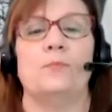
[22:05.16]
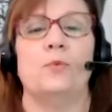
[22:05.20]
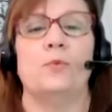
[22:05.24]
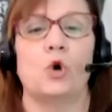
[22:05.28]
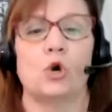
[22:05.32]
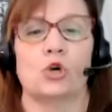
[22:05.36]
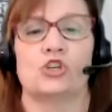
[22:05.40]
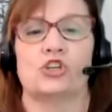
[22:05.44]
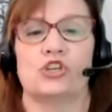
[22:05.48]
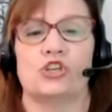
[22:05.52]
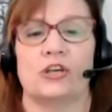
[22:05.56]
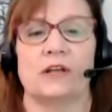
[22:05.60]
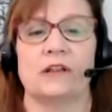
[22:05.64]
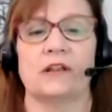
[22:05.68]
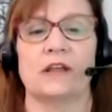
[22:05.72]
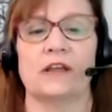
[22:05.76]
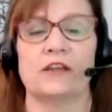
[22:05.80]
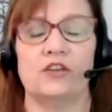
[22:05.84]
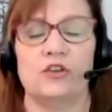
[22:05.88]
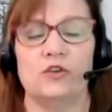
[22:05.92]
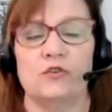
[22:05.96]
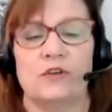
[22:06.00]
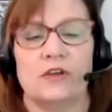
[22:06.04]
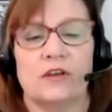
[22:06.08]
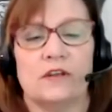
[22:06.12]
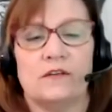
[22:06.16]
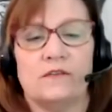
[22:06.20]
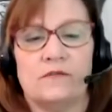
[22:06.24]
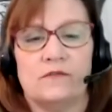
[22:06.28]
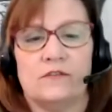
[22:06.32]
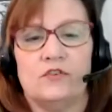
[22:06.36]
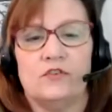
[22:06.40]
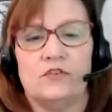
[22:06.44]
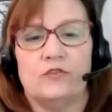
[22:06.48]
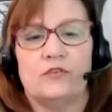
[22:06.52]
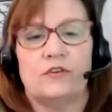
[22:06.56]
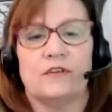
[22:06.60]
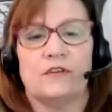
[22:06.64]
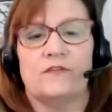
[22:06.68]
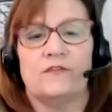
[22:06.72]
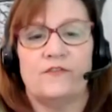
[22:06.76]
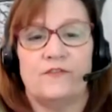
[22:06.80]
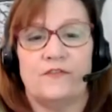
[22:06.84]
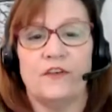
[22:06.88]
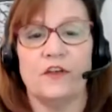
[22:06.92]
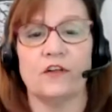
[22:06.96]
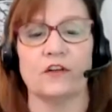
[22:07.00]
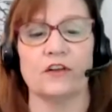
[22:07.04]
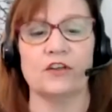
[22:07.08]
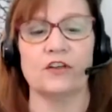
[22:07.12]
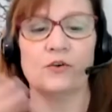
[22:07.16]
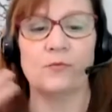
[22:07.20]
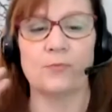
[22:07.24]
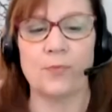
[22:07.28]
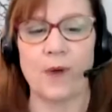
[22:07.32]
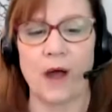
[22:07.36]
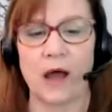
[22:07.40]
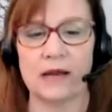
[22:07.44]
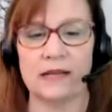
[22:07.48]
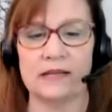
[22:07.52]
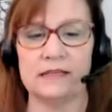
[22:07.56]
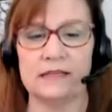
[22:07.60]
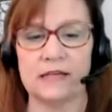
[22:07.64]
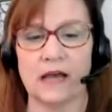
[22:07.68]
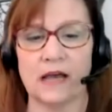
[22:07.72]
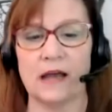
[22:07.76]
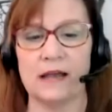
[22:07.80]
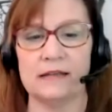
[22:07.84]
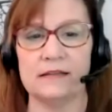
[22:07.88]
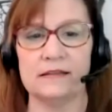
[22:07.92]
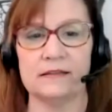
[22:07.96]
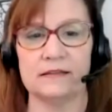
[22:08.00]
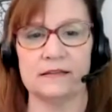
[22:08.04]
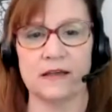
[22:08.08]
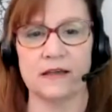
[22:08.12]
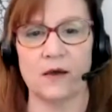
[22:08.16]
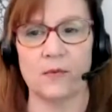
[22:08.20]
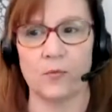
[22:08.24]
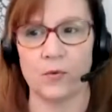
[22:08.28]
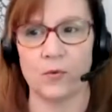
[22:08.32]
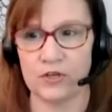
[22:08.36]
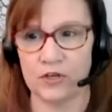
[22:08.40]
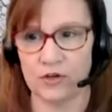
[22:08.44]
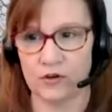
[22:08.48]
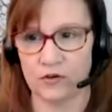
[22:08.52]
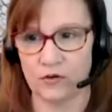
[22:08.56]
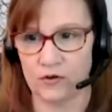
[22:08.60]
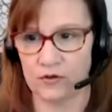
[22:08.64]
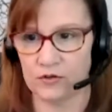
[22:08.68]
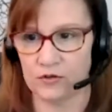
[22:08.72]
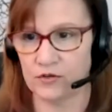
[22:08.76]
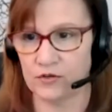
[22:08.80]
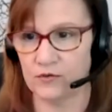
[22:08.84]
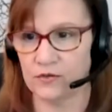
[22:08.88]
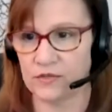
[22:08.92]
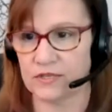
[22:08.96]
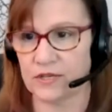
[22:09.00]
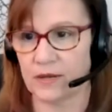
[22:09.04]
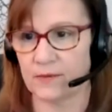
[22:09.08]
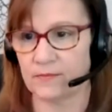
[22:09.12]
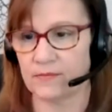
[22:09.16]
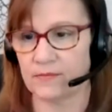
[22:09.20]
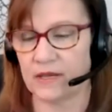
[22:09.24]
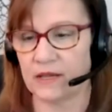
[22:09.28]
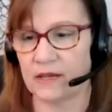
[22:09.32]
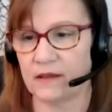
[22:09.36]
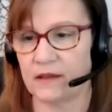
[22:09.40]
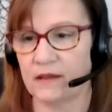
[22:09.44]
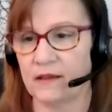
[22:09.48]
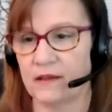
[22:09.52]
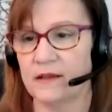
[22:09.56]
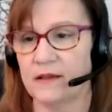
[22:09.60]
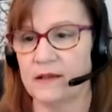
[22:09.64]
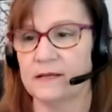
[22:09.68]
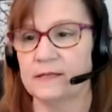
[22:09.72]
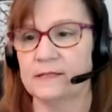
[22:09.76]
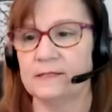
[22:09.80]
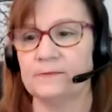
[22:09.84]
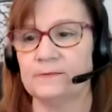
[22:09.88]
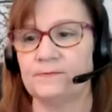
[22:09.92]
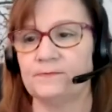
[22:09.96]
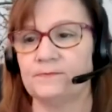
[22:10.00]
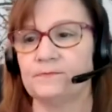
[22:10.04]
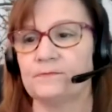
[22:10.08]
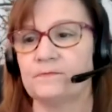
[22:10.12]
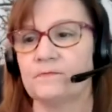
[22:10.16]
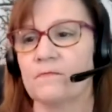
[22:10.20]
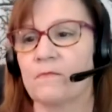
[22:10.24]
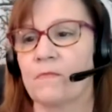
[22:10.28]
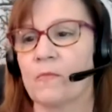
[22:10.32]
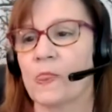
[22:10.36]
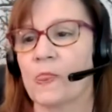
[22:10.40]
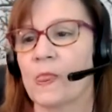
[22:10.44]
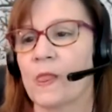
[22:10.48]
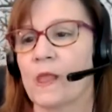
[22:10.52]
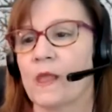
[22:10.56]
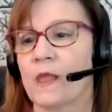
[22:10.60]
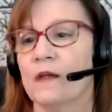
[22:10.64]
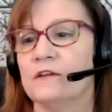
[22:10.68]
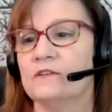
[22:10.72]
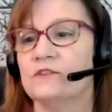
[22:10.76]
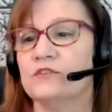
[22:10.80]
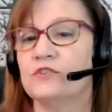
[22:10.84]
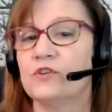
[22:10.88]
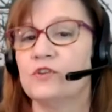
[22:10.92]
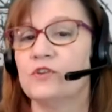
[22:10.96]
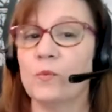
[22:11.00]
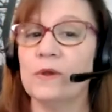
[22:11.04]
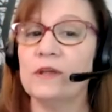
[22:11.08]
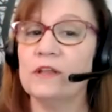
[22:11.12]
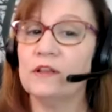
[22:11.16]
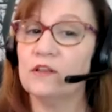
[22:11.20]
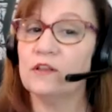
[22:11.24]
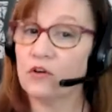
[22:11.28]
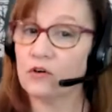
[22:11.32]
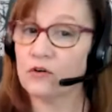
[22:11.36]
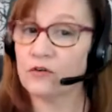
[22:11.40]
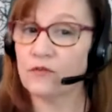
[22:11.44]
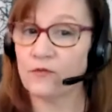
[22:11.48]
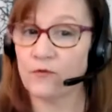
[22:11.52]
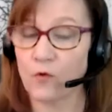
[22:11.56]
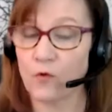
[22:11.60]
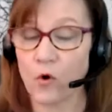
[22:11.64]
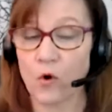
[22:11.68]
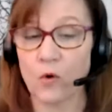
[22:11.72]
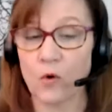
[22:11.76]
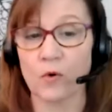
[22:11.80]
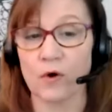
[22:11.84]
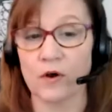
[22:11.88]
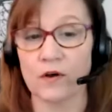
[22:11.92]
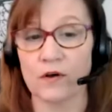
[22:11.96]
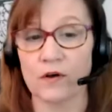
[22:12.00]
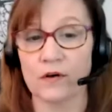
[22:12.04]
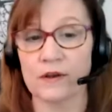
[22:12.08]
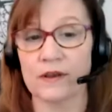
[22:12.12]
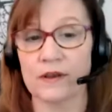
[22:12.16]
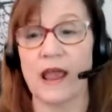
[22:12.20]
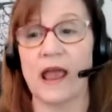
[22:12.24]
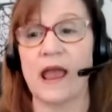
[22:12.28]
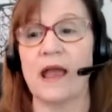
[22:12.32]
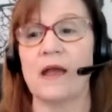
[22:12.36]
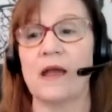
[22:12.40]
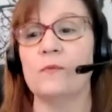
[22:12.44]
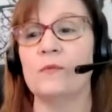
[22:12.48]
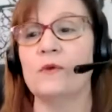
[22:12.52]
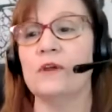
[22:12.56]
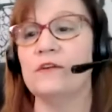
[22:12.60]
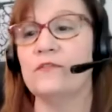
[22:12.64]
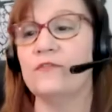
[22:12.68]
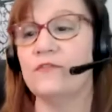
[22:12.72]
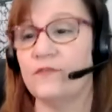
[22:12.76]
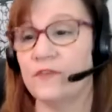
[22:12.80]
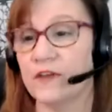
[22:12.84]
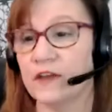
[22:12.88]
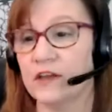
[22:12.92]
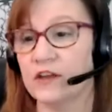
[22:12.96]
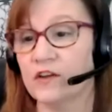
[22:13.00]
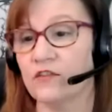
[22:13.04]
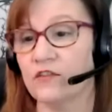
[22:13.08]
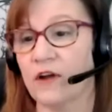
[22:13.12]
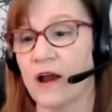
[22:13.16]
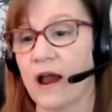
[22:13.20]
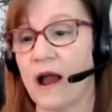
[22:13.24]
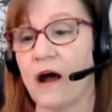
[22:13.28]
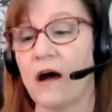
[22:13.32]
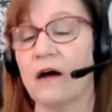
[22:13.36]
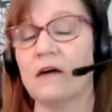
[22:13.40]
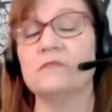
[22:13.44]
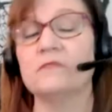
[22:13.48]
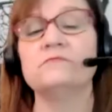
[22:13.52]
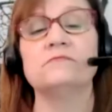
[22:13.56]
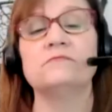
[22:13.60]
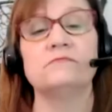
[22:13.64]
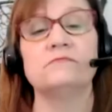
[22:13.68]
pushing. Like you can feel it. Your body tightens up when you go to do something. So we look forward and we figure out,